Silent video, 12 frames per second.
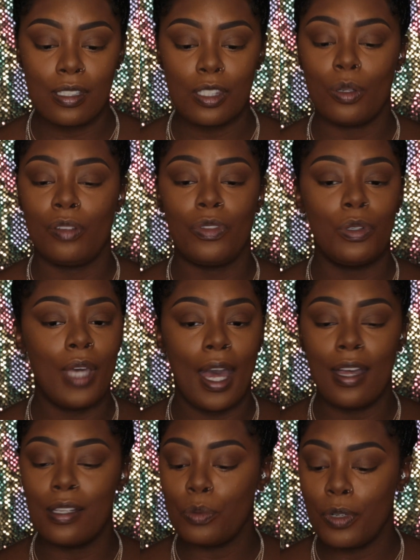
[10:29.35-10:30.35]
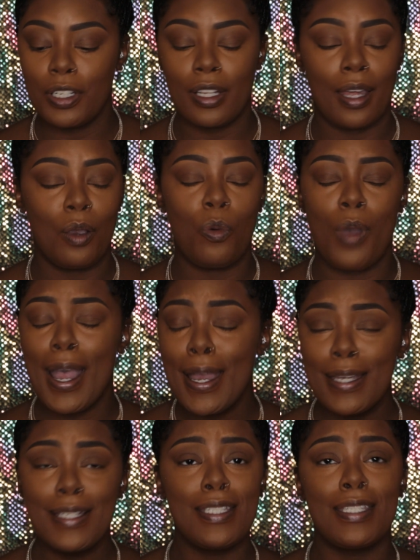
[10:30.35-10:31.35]
So if you guys wonder, like, why
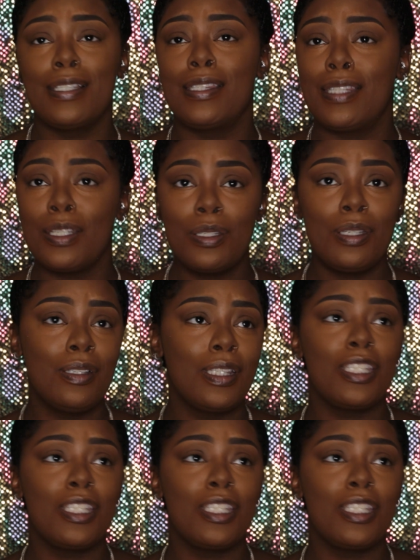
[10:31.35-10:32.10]
is she still using,